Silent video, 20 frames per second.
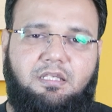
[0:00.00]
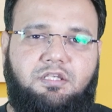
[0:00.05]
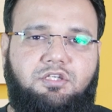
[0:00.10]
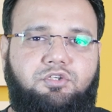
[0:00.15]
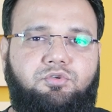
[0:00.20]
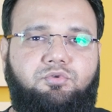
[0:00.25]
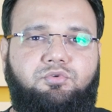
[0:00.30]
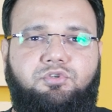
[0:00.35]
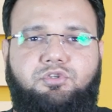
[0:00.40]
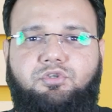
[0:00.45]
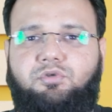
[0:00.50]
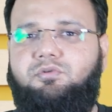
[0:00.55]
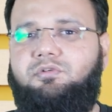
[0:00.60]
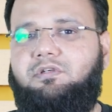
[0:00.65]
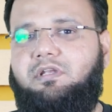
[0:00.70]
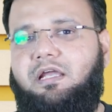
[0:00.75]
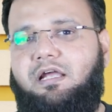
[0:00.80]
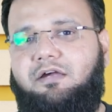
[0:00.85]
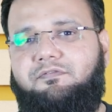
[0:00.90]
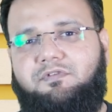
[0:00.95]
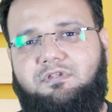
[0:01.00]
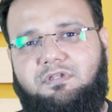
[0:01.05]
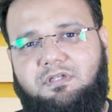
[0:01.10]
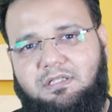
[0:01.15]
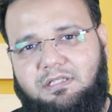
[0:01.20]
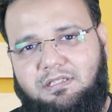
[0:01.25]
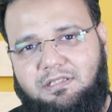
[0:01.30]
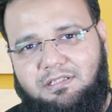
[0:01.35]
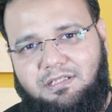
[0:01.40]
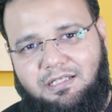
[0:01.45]
You don't have to
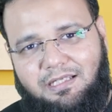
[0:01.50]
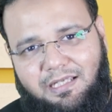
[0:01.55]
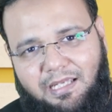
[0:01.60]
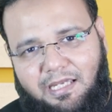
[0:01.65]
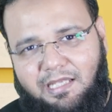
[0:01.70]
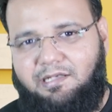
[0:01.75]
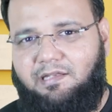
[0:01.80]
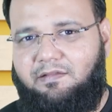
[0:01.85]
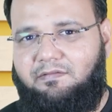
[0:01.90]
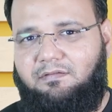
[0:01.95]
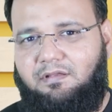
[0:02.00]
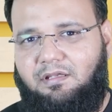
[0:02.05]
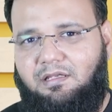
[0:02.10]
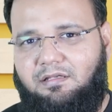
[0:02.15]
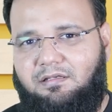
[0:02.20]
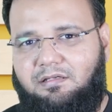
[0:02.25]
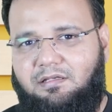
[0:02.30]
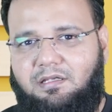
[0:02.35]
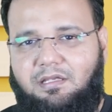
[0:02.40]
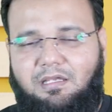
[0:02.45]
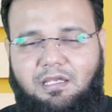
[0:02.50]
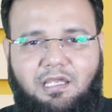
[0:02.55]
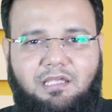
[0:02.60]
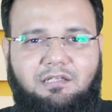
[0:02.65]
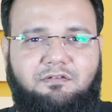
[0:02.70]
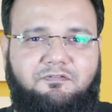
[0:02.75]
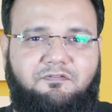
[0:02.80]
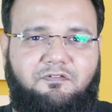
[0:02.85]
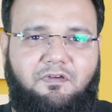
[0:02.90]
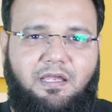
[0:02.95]
learn anything.
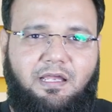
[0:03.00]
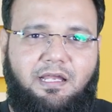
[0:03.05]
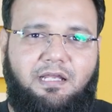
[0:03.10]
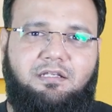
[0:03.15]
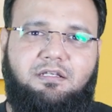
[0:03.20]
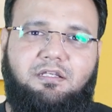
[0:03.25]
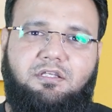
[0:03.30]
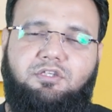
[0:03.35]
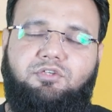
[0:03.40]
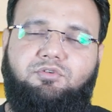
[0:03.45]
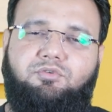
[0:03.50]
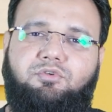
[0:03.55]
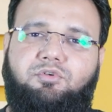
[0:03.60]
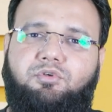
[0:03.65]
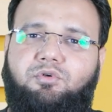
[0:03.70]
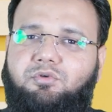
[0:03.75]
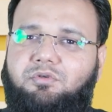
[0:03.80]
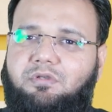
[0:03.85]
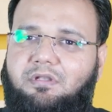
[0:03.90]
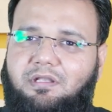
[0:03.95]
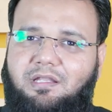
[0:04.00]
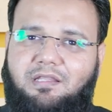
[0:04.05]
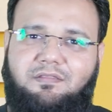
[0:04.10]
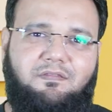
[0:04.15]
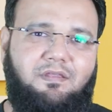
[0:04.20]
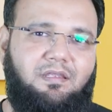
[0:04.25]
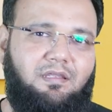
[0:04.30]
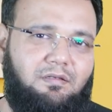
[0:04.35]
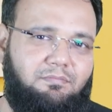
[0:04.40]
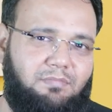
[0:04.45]
In fact, you know
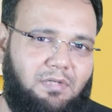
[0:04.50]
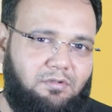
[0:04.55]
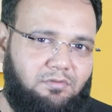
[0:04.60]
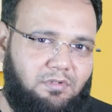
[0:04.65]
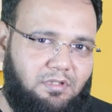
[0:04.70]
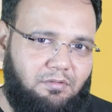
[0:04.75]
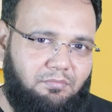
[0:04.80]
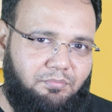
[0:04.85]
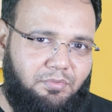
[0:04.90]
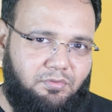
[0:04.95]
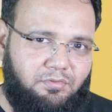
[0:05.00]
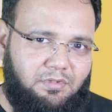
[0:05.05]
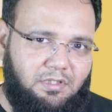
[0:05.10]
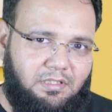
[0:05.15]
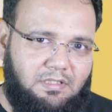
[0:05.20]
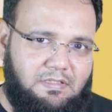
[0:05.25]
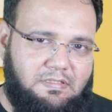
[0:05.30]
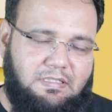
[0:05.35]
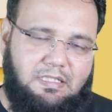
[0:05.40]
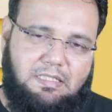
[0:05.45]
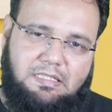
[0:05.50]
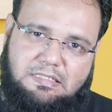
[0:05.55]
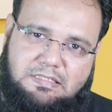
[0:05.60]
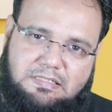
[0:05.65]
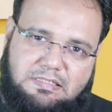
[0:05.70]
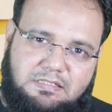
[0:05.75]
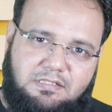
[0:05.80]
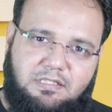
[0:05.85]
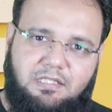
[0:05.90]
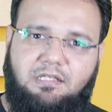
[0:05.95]
nothing about computers,
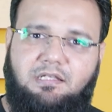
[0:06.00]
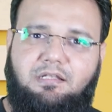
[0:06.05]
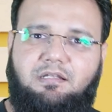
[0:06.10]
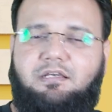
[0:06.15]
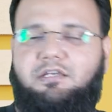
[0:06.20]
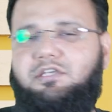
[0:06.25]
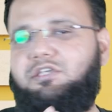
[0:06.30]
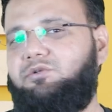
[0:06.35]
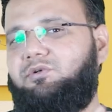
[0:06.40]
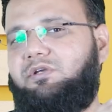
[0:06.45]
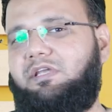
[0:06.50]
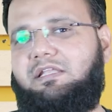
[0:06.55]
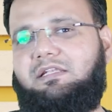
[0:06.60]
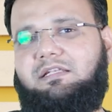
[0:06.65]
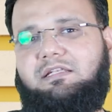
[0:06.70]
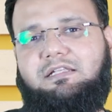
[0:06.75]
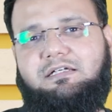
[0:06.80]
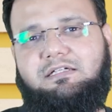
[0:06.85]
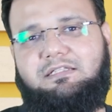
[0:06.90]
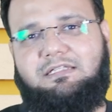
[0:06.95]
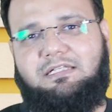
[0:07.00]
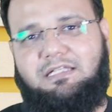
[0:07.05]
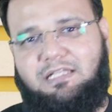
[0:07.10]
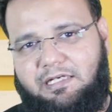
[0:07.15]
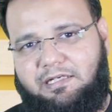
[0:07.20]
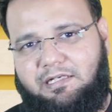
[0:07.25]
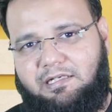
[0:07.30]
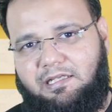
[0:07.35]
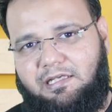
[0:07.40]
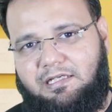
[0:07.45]
still you can learn
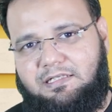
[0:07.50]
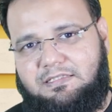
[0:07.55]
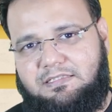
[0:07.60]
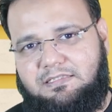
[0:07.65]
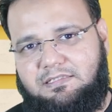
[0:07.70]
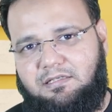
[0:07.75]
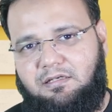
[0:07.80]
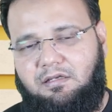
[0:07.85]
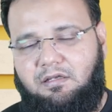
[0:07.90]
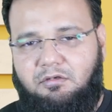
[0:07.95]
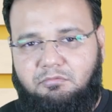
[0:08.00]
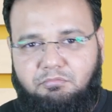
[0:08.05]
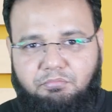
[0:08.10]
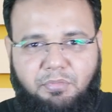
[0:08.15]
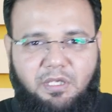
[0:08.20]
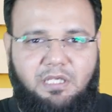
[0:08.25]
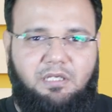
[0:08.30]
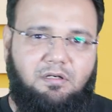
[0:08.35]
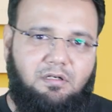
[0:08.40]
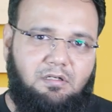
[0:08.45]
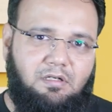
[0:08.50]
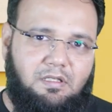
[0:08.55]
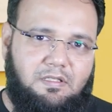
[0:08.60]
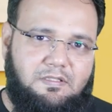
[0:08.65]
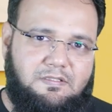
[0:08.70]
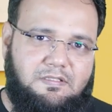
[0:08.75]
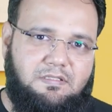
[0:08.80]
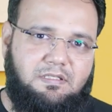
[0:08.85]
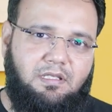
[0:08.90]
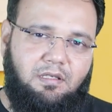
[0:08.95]
Linux.
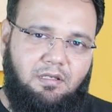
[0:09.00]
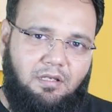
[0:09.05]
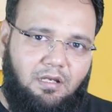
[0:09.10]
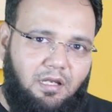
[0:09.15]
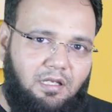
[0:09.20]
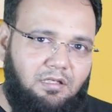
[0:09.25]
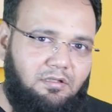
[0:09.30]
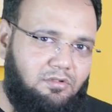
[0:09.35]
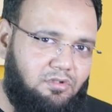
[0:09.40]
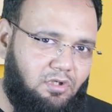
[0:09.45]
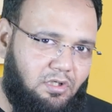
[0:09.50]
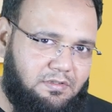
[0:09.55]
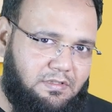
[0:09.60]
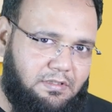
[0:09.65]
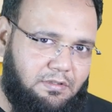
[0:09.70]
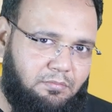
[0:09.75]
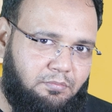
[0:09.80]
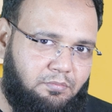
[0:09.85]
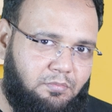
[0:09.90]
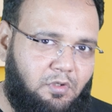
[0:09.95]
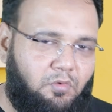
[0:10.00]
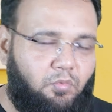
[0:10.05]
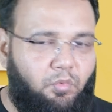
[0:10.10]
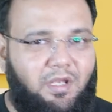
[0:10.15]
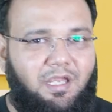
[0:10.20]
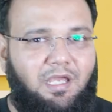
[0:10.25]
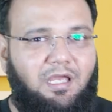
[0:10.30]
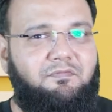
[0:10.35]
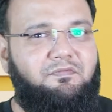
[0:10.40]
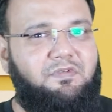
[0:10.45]
Because in Gautham,
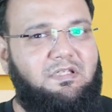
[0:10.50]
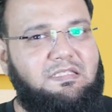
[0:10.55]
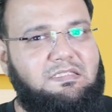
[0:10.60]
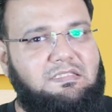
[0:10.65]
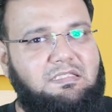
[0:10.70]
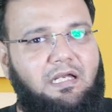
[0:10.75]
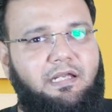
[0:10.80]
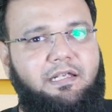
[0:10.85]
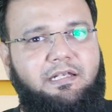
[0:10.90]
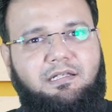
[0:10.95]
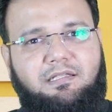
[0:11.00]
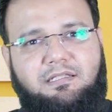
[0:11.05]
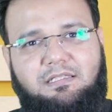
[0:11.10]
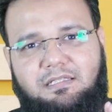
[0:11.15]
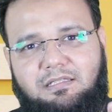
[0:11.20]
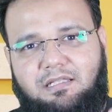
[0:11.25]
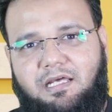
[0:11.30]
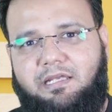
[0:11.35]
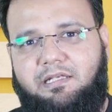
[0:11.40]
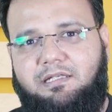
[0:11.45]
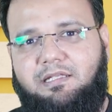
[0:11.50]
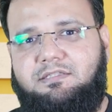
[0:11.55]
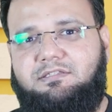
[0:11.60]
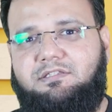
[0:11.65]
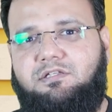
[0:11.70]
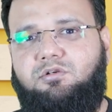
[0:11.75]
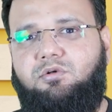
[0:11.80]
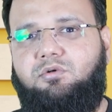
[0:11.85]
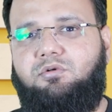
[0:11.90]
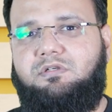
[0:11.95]
we have designed the
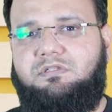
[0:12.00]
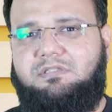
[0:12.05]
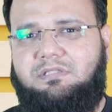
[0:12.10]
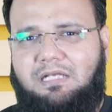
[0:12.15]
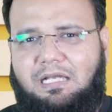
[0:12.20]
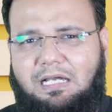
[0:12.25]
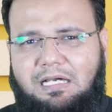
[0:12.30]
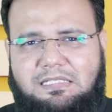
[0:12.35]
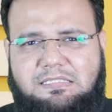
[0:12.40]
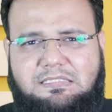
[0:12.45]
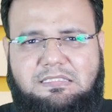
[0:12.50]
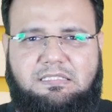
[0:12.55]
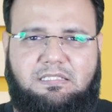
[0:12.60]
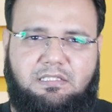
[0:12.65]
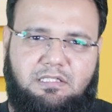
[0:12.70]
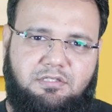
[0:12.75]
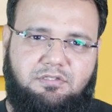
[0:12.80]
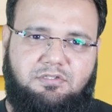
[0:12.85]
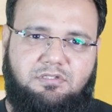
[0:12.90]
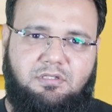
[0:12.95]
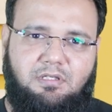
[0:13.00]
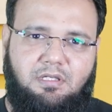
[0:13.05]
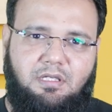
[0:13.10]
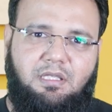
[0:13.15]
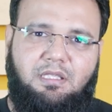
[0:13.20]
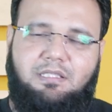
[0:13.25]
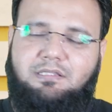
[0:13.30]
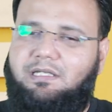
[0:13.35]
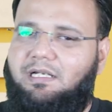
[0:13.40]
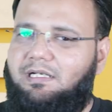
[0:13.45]
Linux course as such
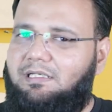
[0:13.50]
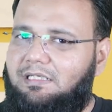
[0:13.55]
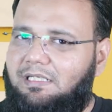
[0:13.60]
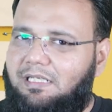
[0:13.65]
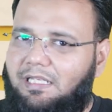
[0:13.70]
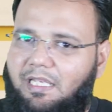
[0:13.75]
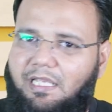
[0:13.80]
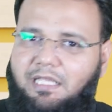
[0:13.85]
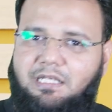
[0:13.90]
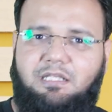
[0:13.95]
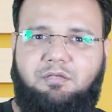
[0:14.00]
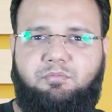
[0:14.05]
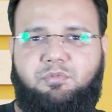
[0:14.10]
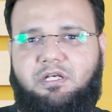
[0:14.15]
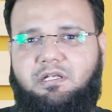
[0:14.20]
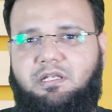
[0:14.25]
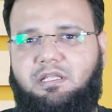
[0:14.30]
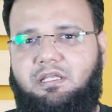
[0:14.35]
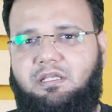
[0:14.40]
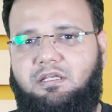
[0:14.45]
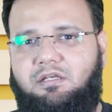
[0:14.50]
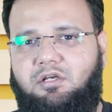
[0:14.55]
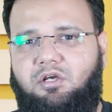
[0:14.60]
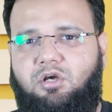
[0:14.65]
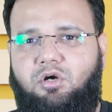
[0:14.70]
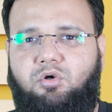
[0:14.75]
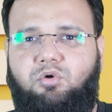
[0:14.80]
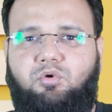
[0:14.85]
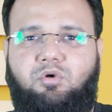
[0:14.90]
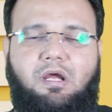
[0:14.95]
that anybody
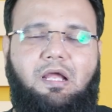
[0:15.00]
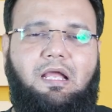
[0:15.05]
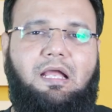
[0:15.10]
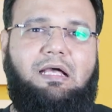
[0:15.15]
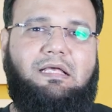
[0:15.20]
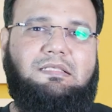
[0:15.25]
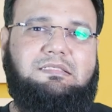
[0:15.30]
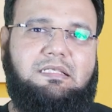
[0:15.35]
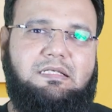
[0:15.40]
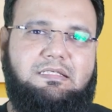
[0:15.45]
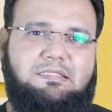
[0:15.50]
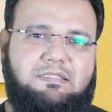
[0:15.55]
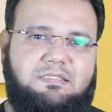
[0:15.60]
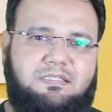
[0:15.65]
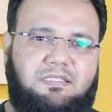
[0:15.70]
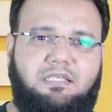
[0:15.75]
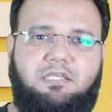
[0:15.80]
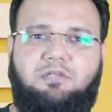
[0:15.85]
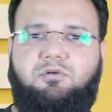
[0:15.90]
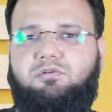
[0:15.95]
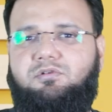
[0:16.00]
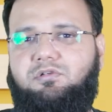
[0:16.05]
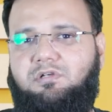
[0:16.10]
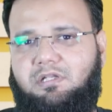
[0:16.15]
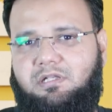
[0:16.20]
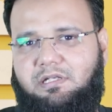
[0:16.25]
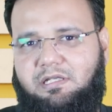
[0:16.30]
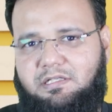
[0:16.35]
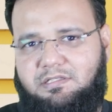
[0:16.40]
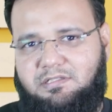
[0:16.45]
who has zero
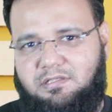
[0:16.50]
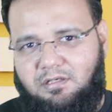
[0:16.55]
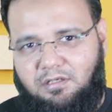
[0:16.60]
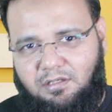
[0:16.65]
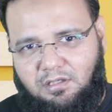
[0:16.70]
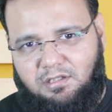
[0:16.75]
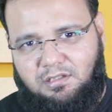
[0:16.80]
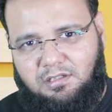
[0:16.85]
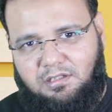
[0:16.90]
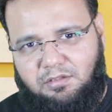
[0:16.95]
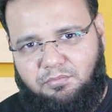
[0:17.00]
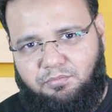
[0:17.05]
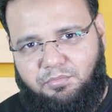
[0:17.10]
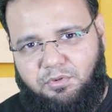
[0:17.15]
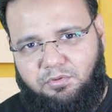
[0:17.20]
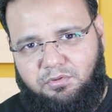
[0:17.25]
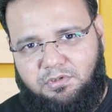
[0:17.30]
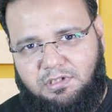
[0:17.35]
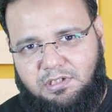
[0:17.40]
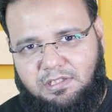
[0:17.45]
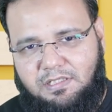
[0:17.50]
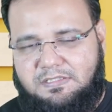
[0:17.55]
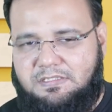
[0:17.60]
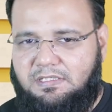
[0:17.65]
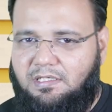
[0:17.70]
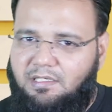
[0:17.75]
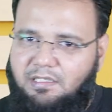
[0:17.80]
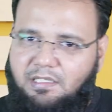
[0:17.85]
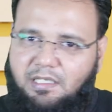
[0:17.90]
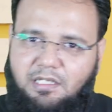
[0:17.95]
knowledge on computers
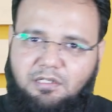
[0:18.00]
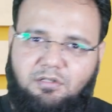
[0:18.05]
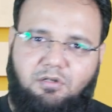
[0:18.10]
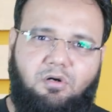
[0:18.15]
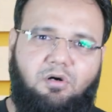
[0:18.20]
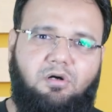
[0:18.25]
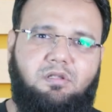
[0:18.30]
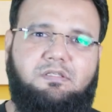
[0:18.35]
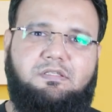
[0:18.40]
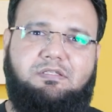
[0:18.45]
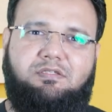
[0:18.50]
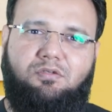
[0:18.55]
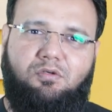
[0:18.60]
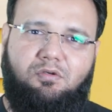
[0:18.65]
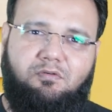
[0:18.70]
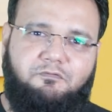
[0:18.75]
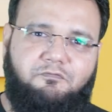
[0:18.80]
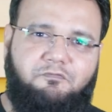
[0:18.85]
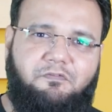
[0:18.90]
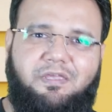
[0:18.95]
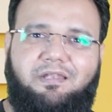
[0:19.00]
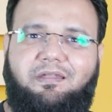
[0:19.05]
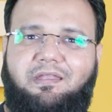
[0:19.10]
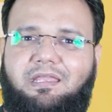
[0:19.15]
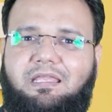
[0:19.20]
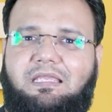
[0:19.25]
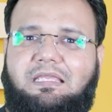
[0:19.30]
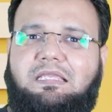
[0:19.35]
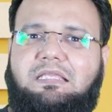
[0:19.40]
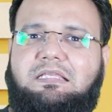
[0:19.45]
can also
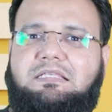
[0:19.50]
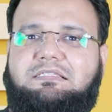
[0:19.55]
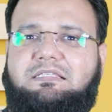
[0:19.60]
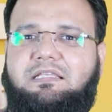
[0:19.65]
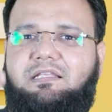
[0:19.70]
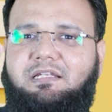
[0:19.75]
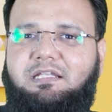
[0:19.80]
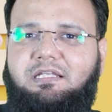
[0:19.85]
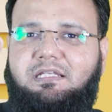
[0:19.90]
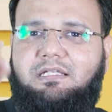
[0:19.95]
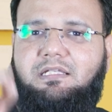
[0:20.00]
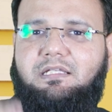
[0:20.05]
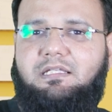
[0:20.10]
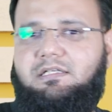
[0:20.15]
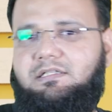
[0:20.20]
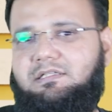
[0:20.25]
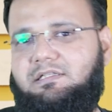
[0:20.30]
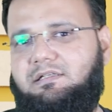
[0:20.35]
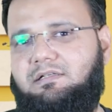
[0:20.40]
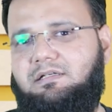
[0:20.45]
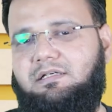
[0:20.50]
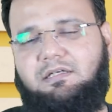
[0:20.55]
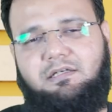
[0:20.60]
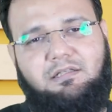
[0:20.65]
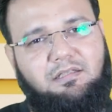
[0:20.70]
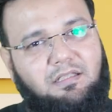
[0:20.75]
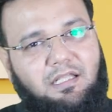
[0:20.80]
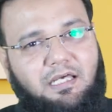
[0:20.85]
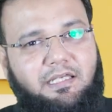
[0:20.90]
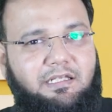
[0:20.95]
very easily learn
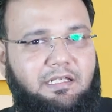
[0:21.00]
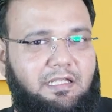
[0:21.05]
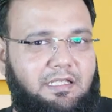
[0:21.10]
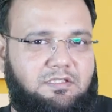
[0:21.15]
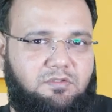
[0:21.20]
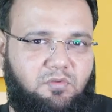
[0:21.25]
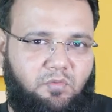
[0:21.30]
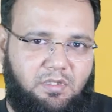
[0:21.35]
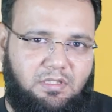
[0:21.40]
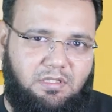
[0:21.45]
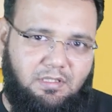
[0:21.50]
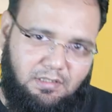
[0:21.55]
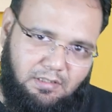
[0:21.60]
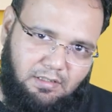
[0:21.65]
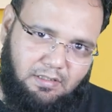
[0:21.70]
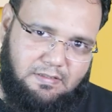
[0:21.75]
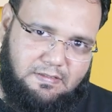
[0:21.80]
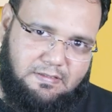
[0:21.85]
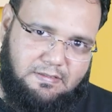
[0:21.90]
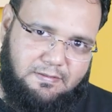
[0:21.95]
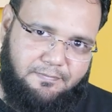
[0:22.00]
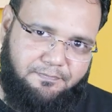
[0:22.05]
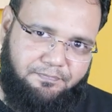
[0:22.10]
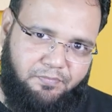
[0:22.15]
Linux with us.